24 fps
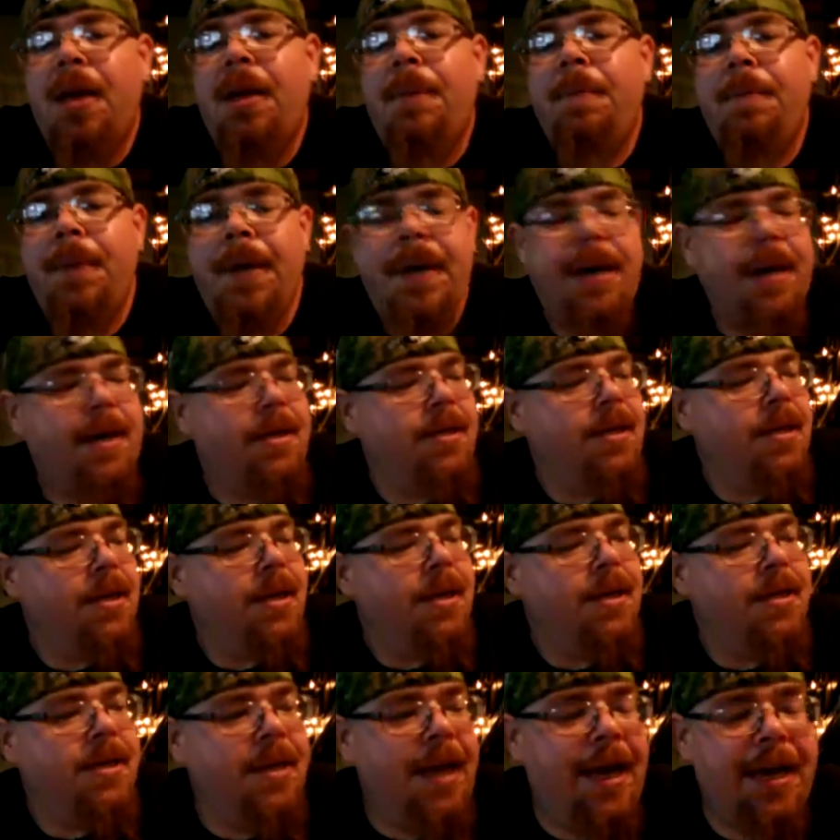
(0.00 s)
because it
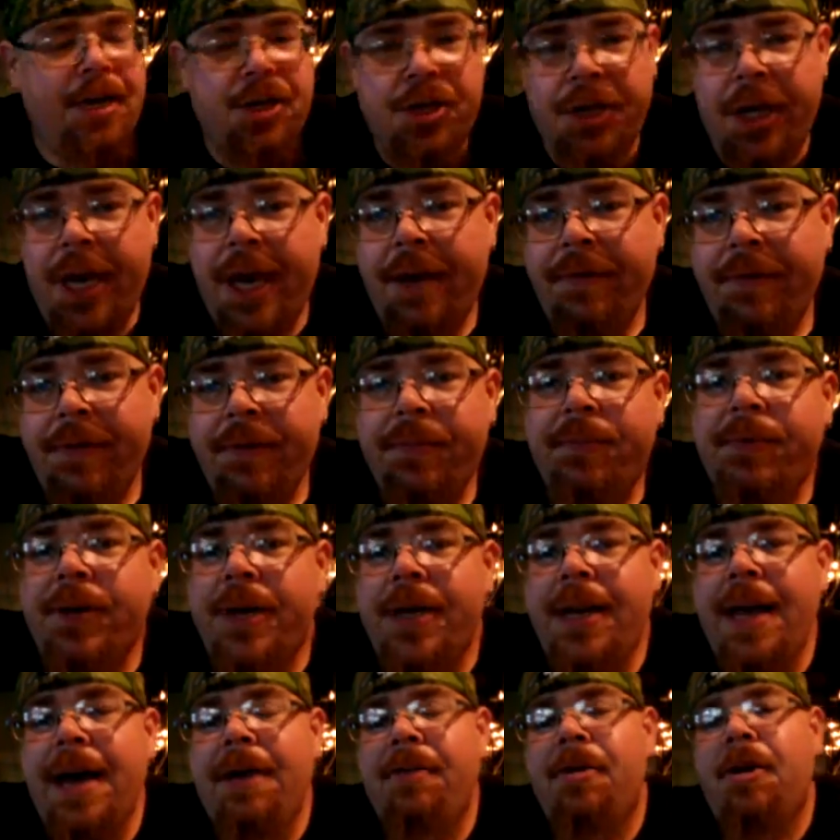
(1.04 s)
doesn't actually have a
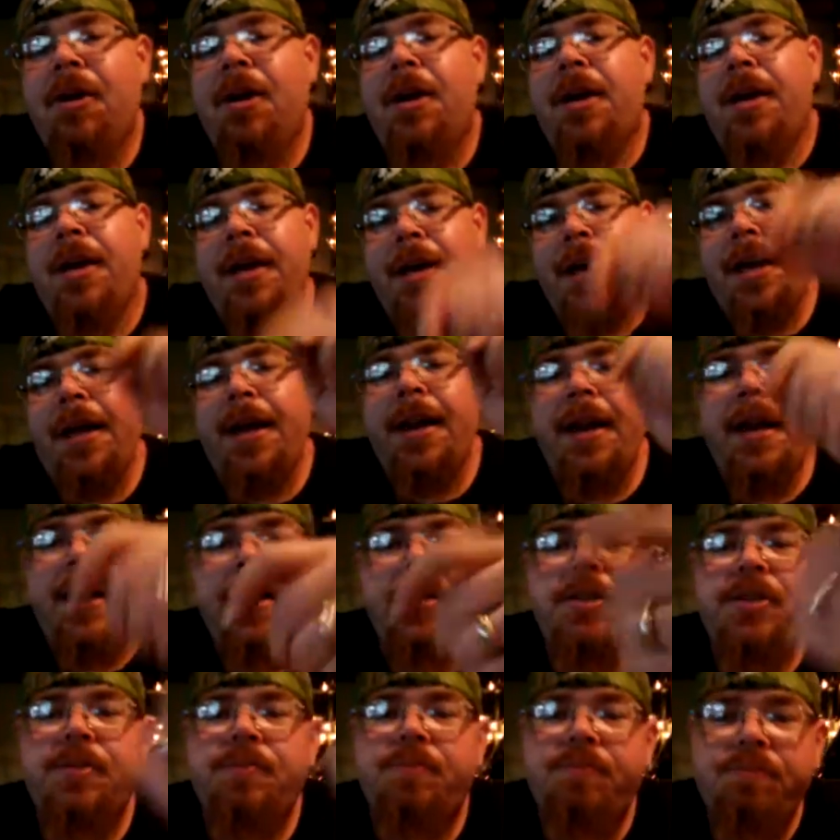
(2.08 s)
readout on it, and
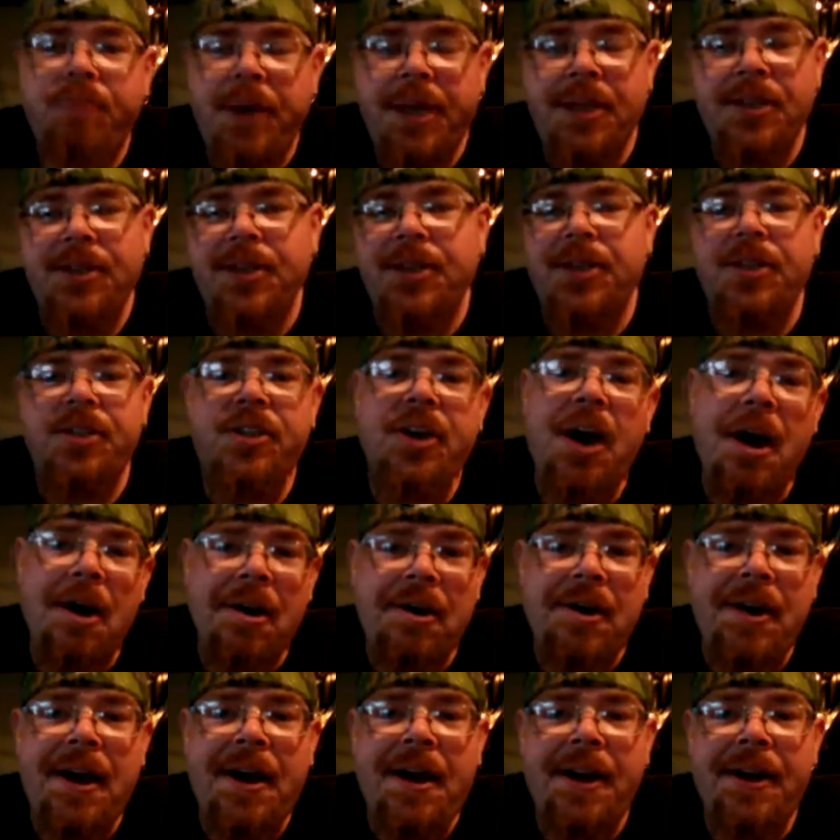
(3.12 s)
it's basically a
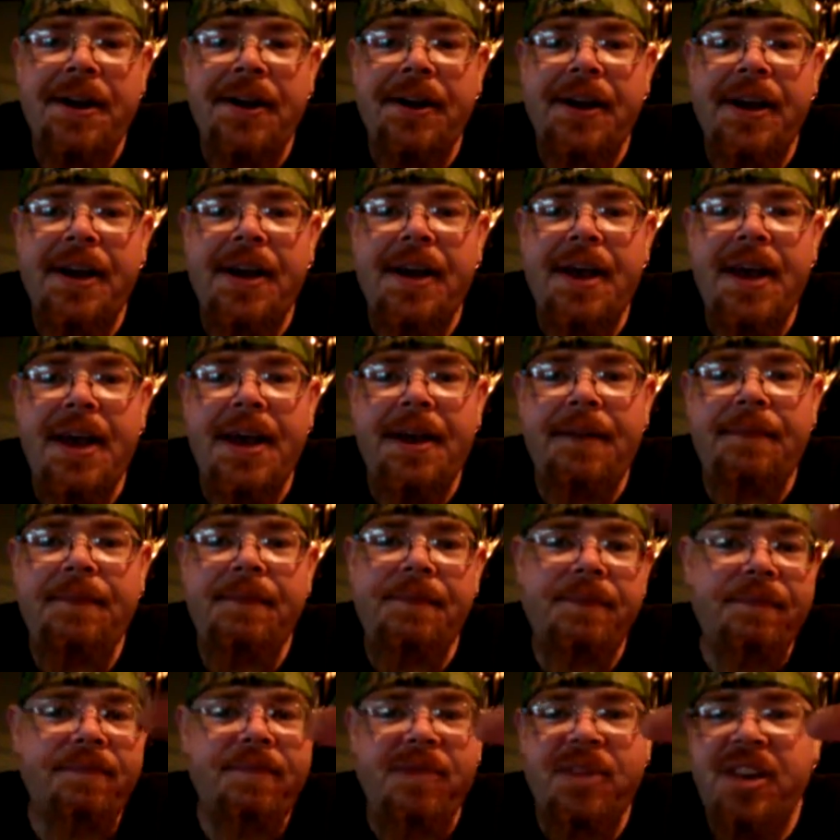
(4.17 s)
soldering iron head
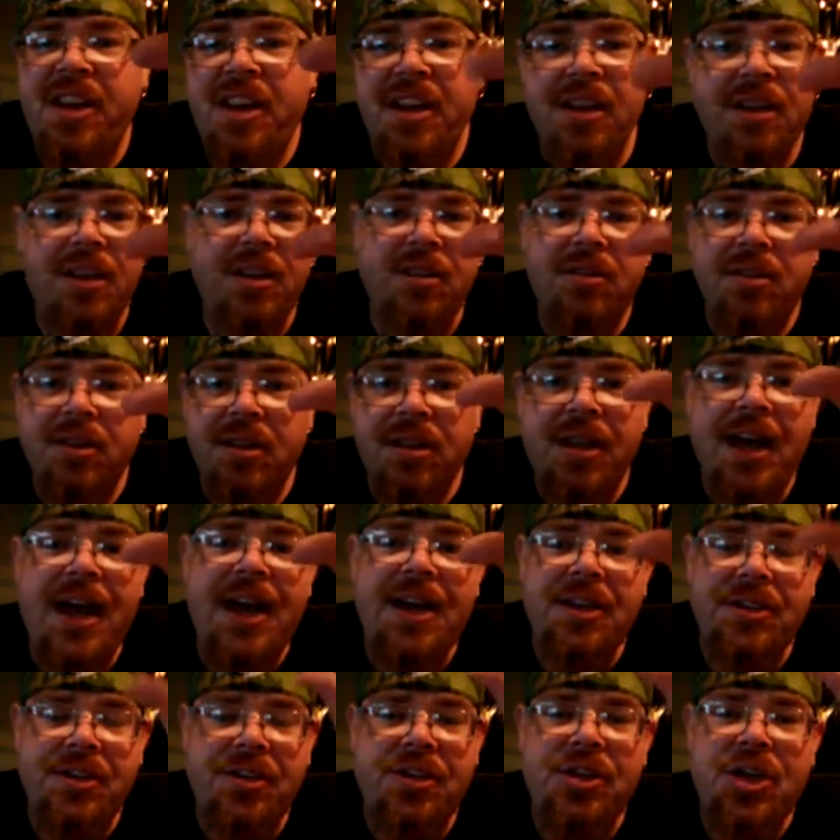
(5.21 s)
in a little
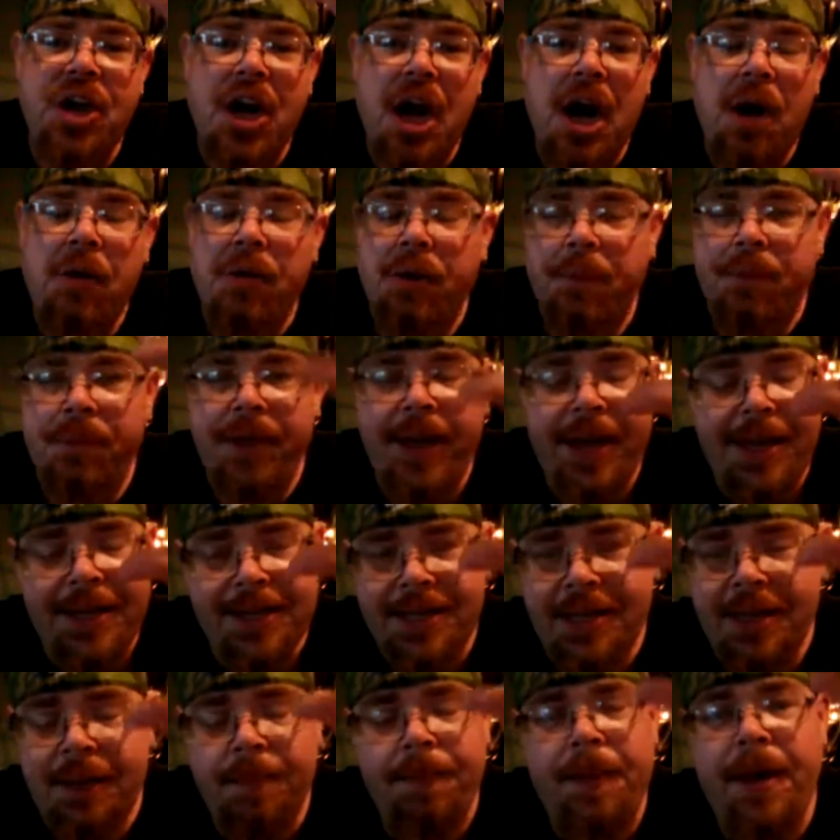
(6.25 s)
glass jar with a
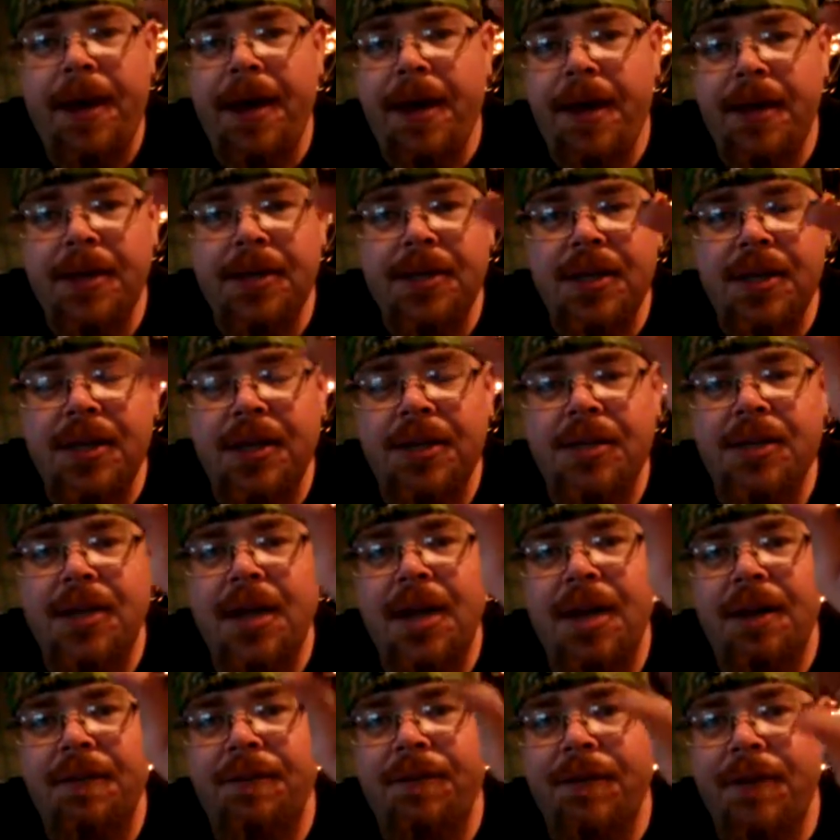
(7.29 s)
plastic base, and it's
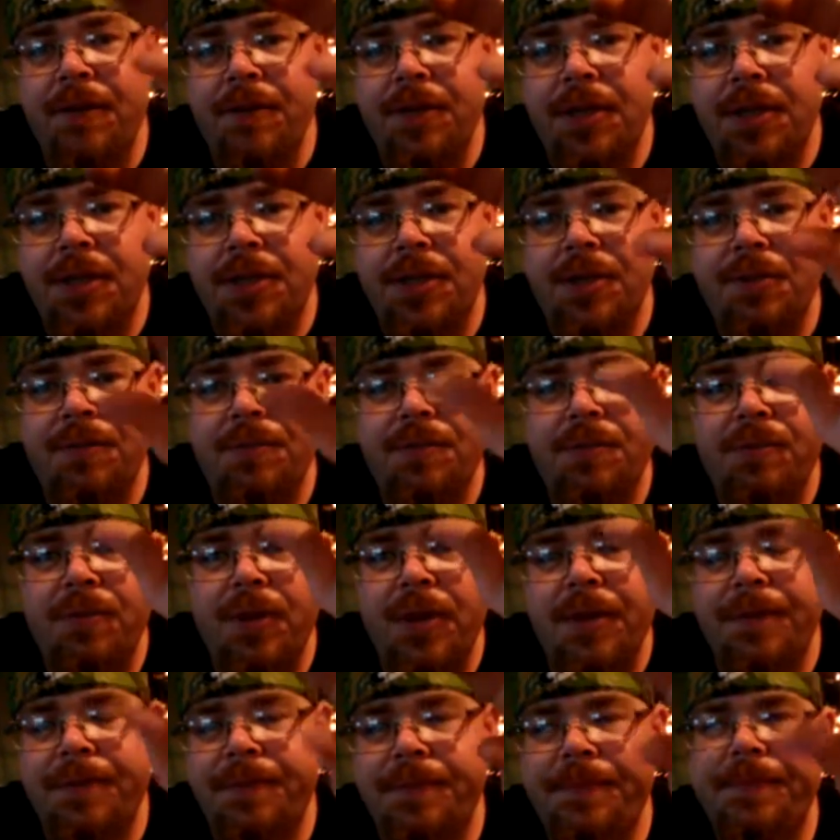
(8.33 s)
got a voltage,
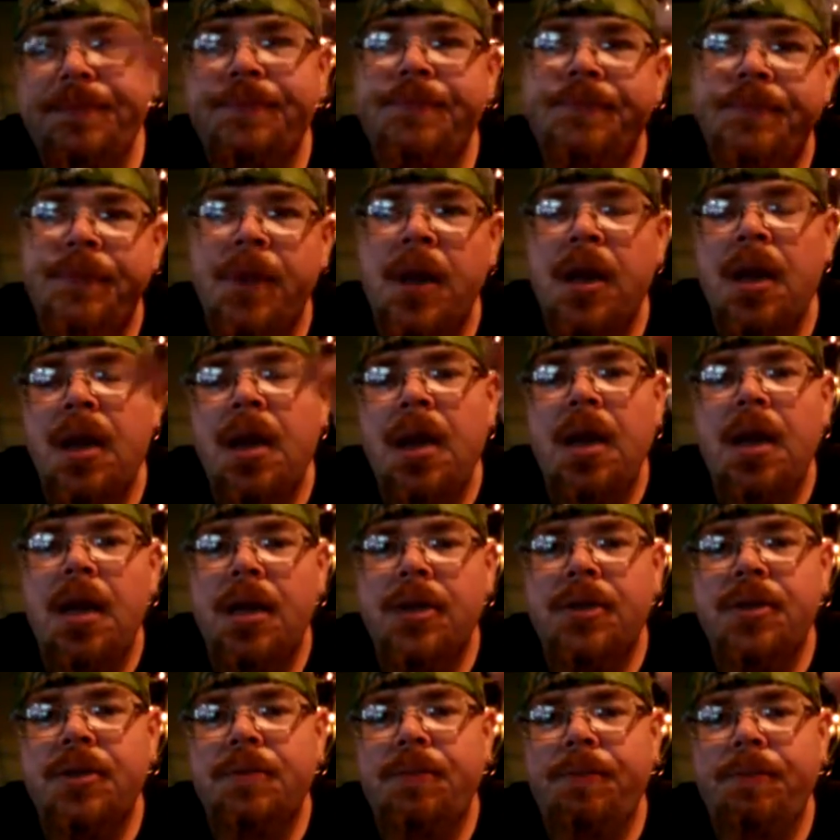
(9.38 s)
well,
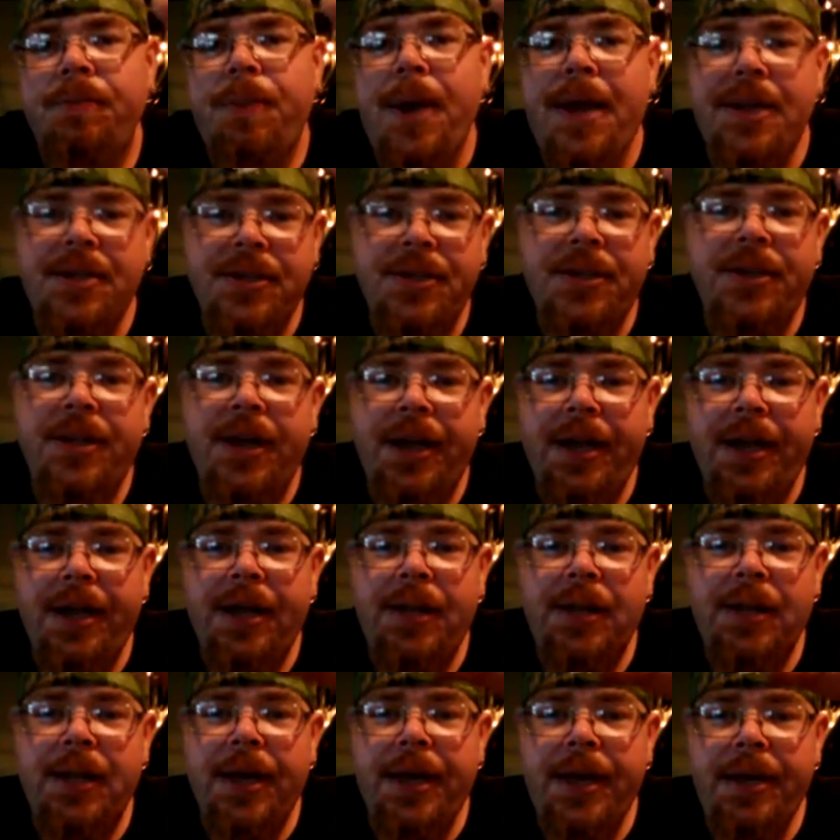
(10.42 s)
basically like a
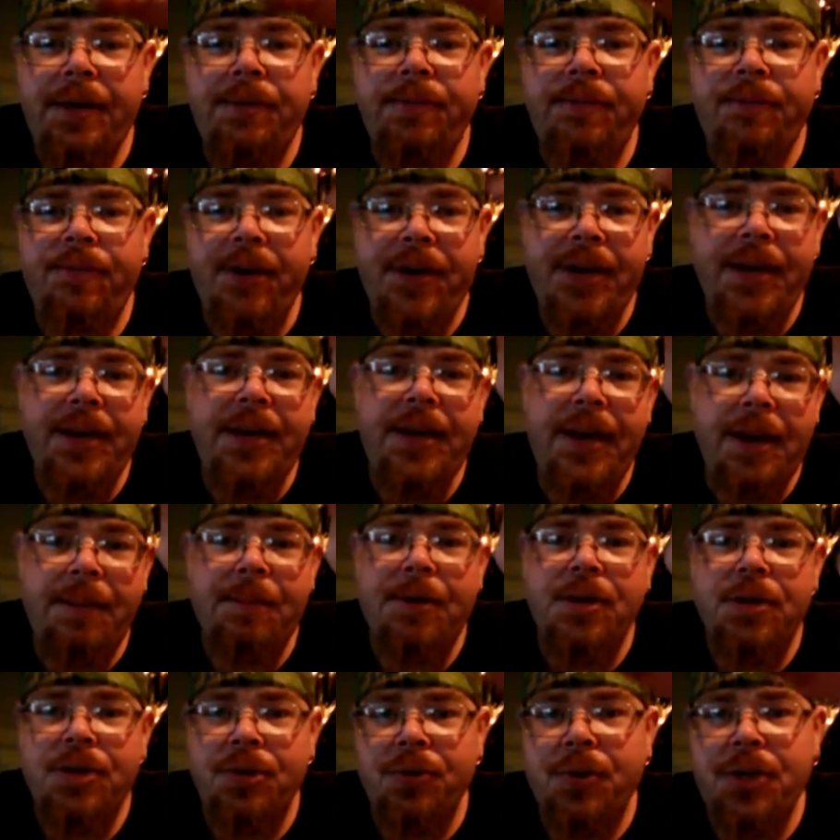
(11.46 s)
light fucking
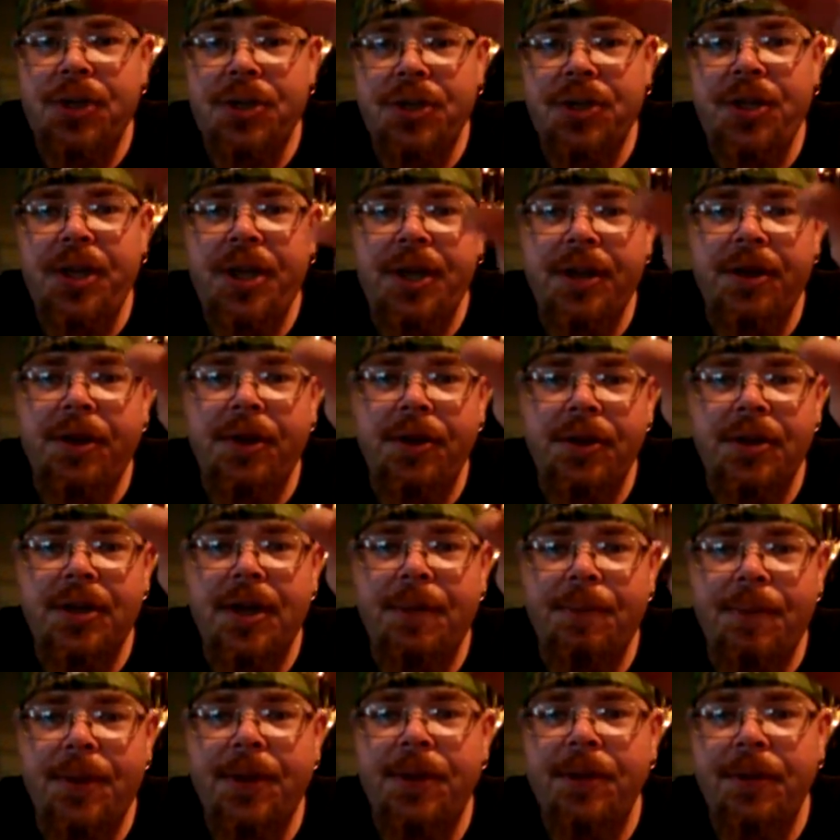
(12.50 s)
dimmer switch thing hooked
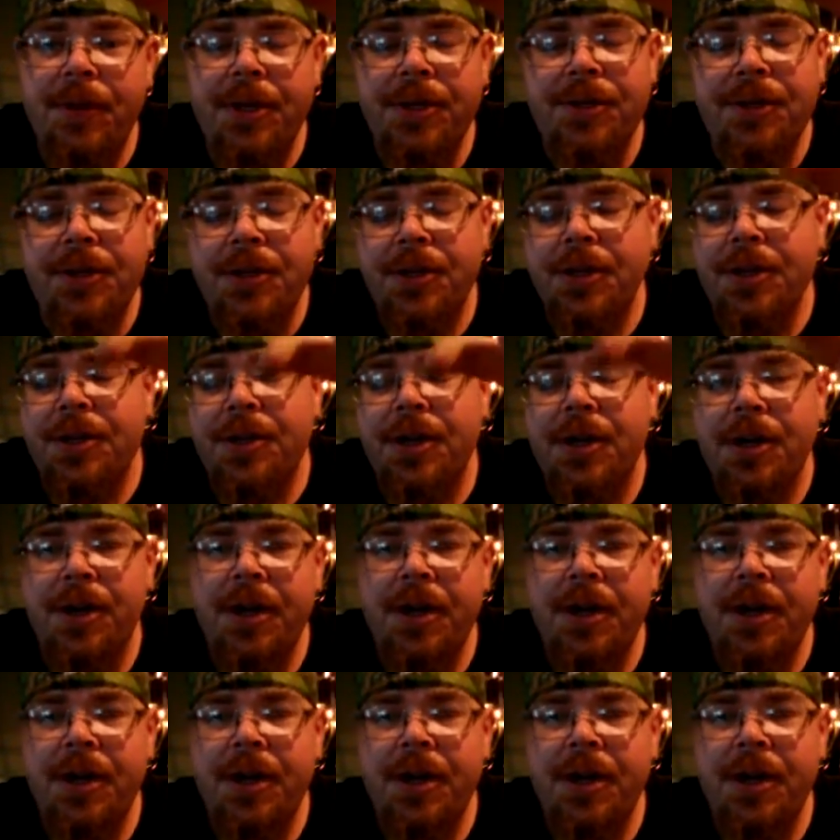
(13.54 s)
up into it so you can turn